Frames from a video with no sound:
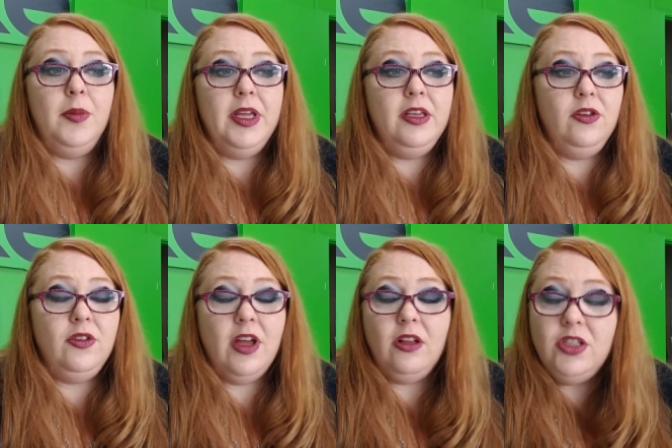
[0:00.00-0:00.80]
He
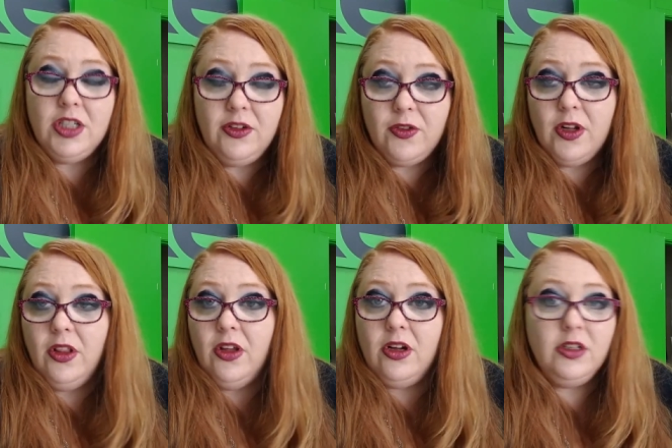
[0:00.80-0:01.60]
used LG for a
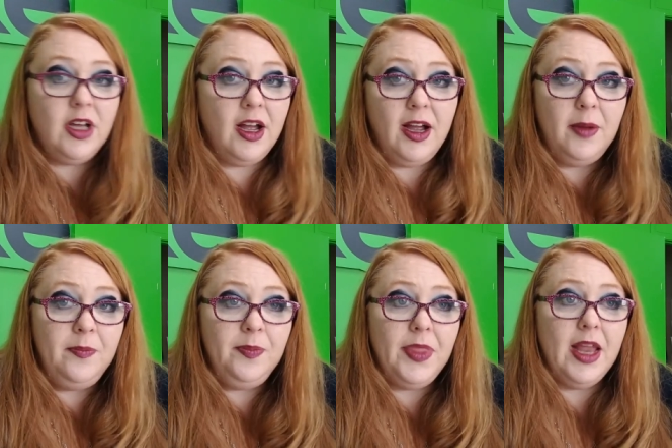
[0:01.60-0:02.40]
long time,